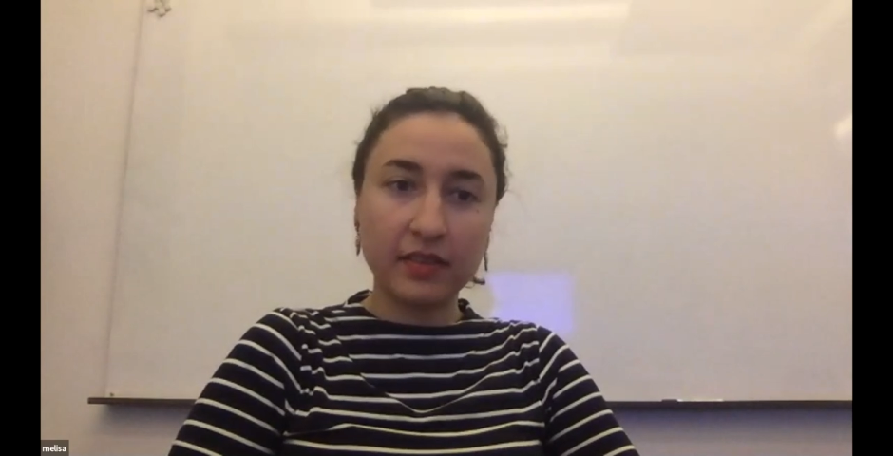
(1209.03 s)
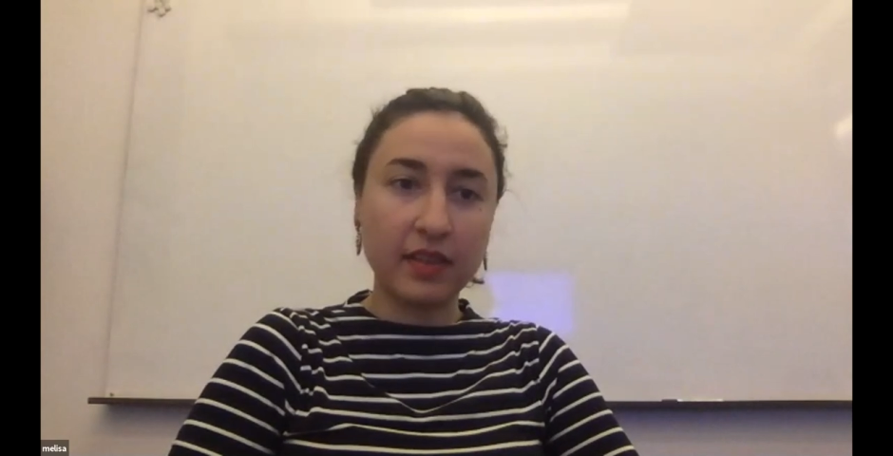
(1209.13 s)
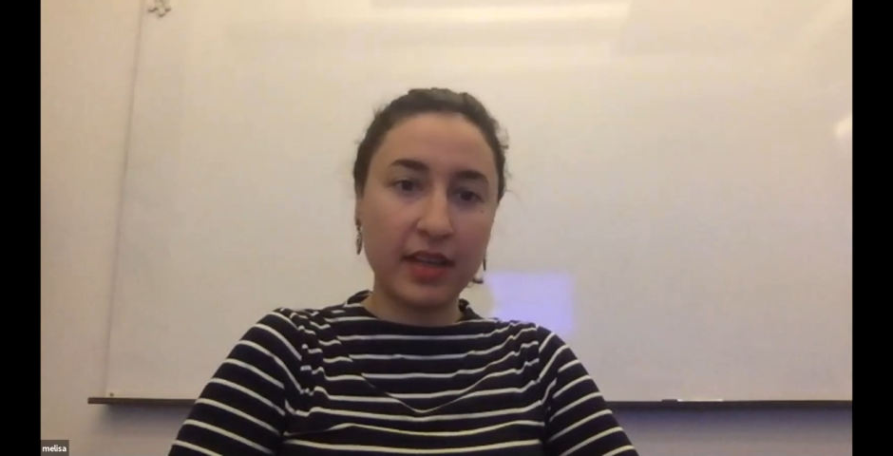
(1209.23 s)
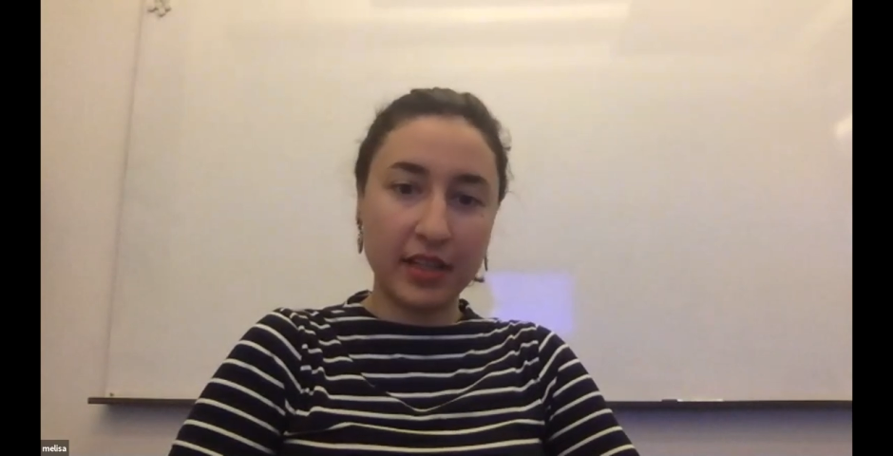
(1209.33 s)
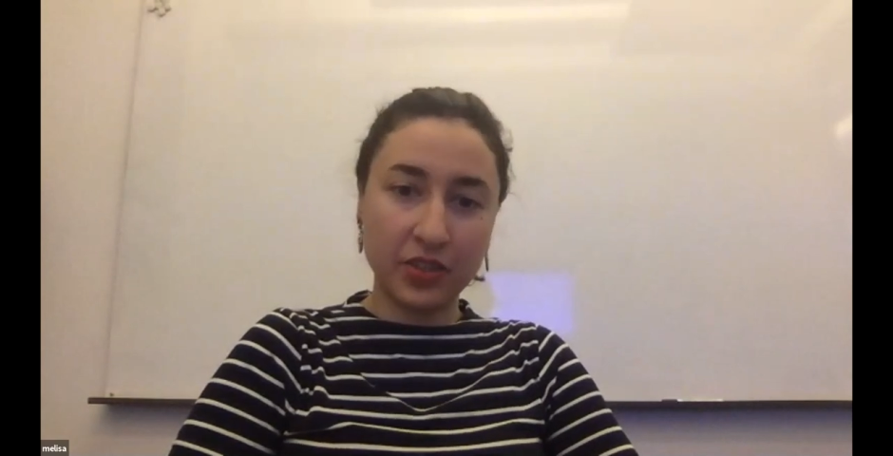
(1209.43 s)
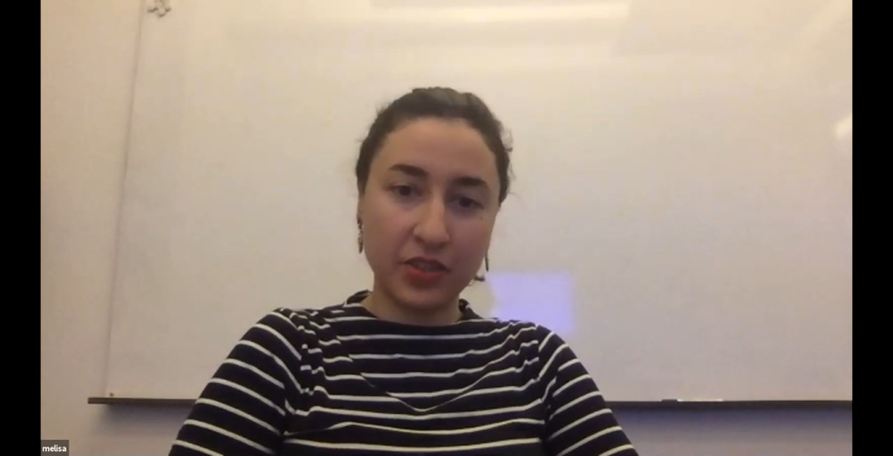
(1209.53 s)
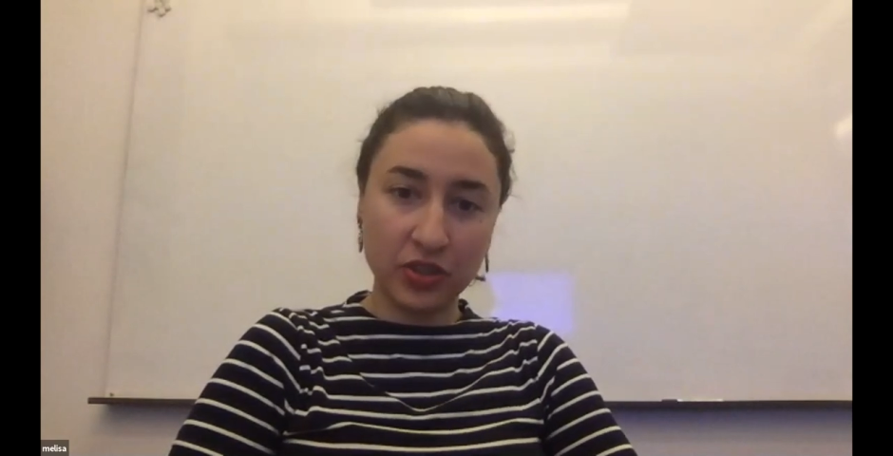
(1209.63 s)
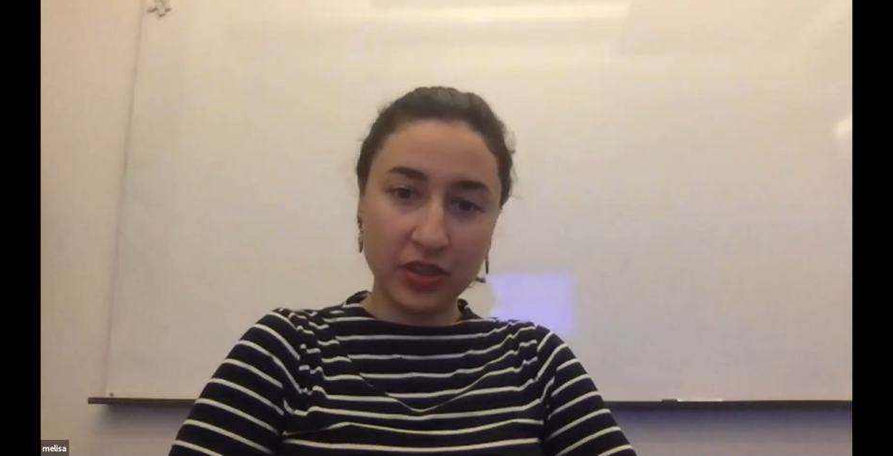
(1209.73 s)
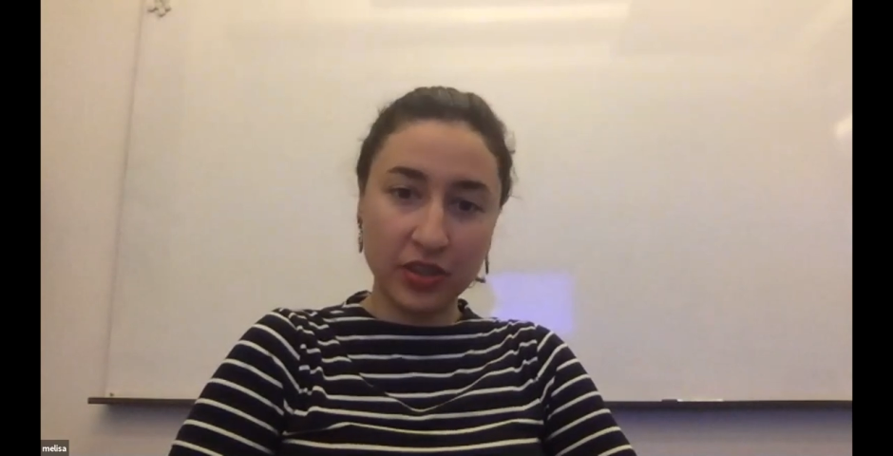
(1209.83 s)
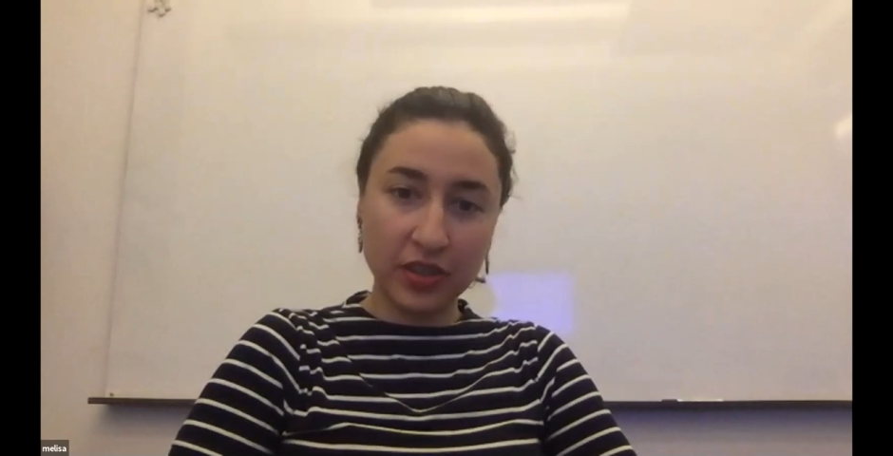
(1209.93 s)
and
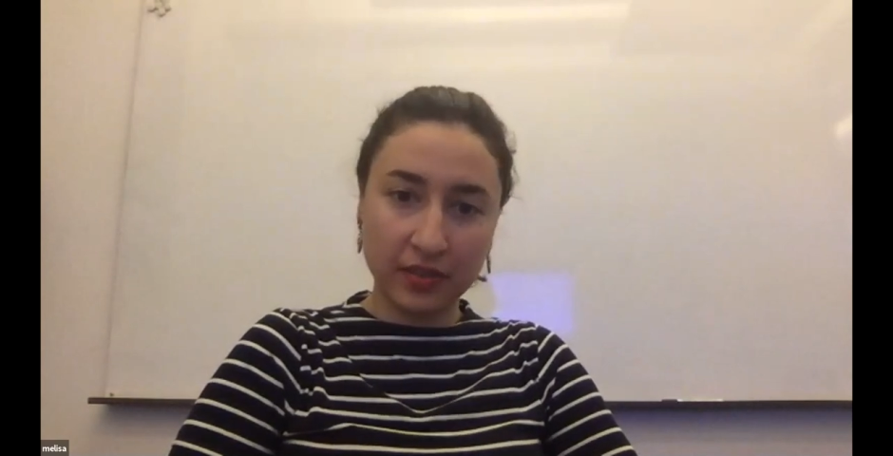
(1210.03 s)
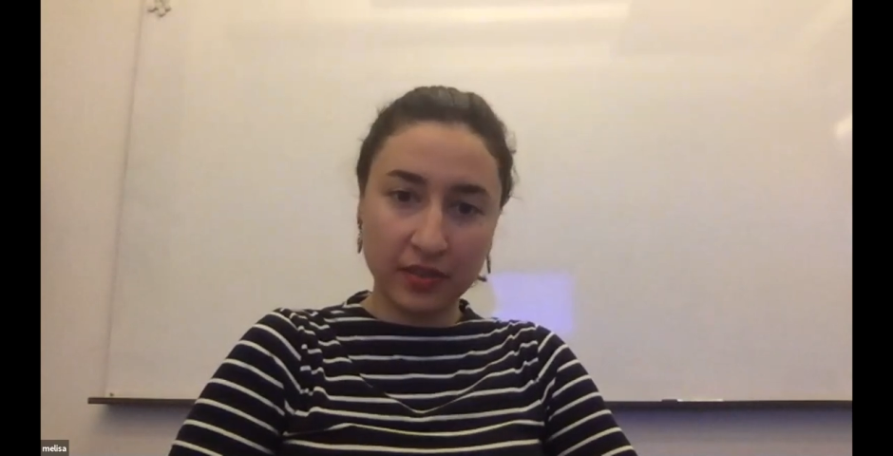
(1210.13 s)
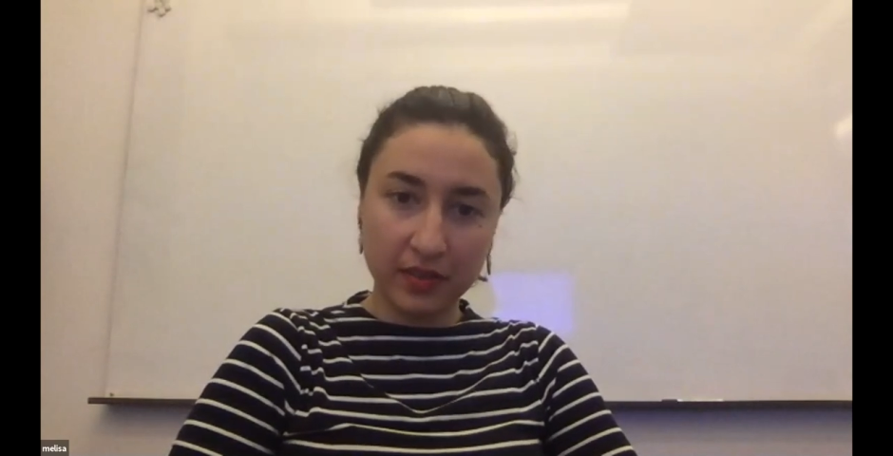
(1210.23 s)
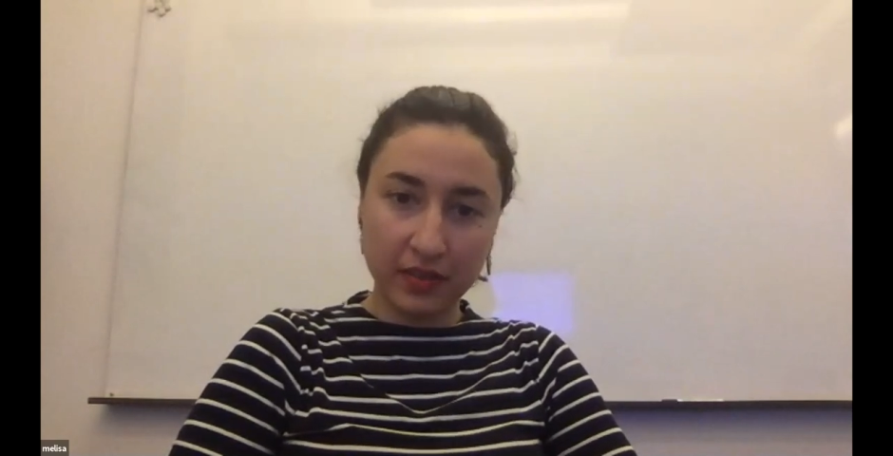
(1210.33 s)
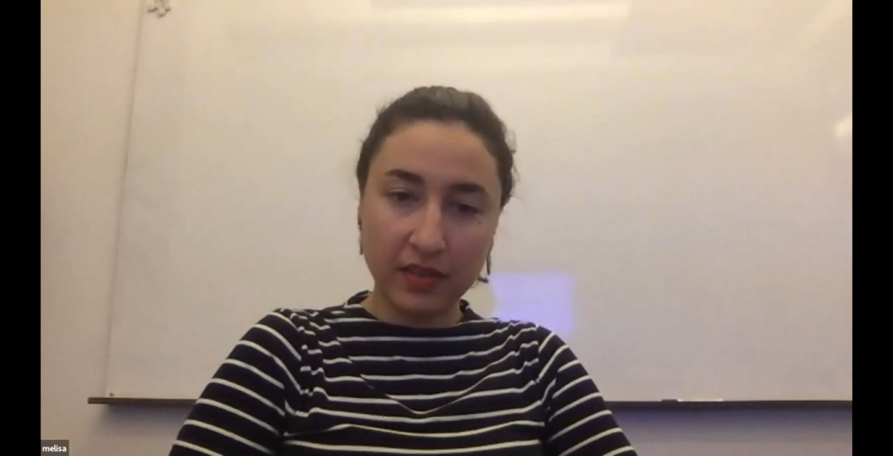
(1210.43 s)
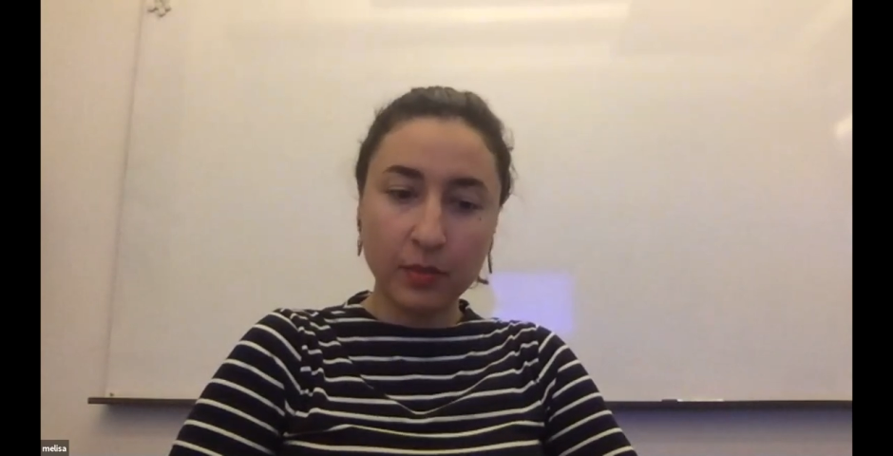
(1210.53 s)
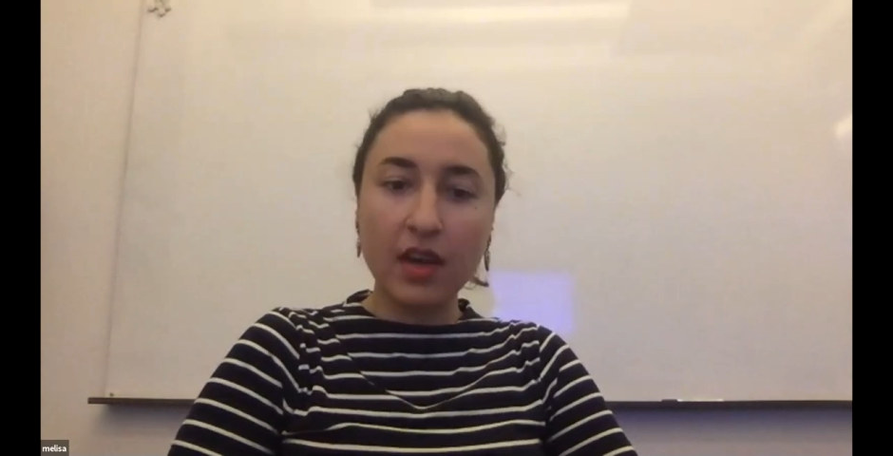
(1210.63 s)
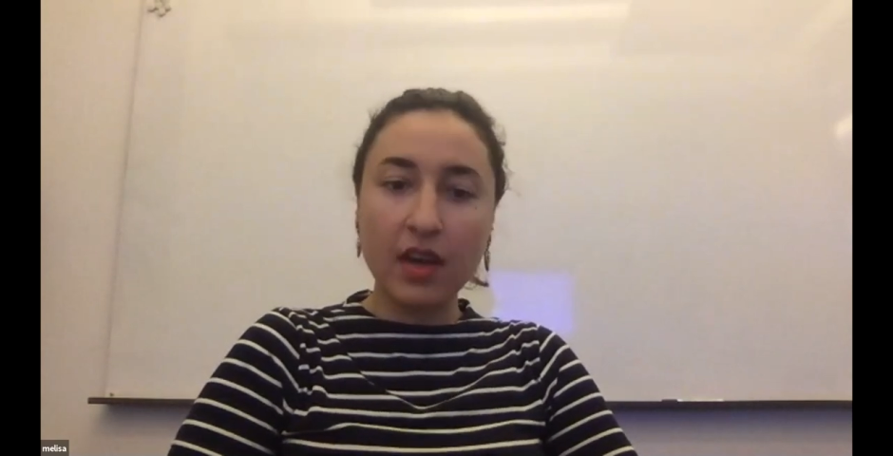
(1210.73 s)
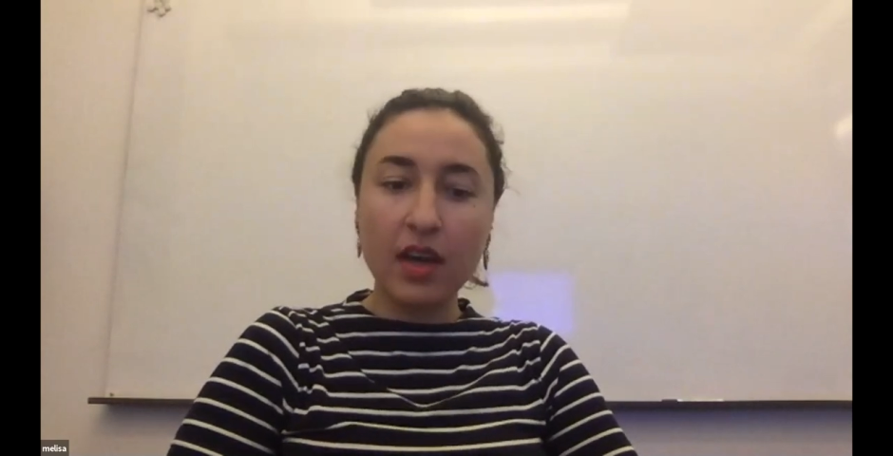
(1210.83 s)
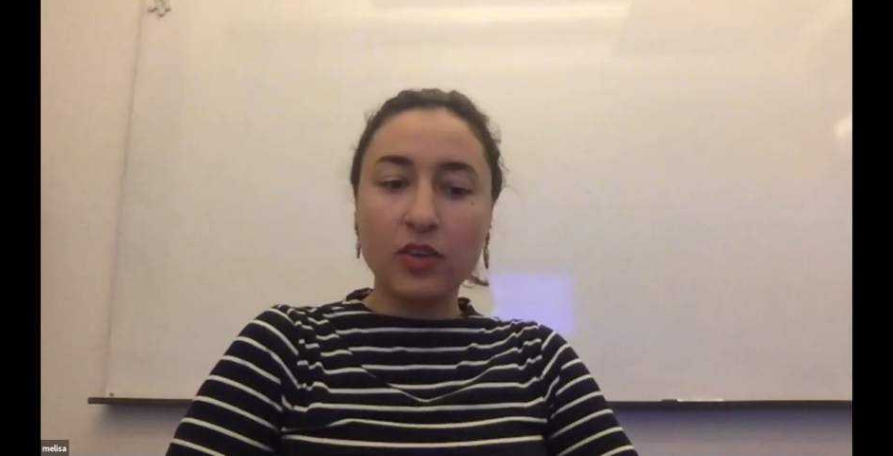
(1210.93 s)
engineers in the teams.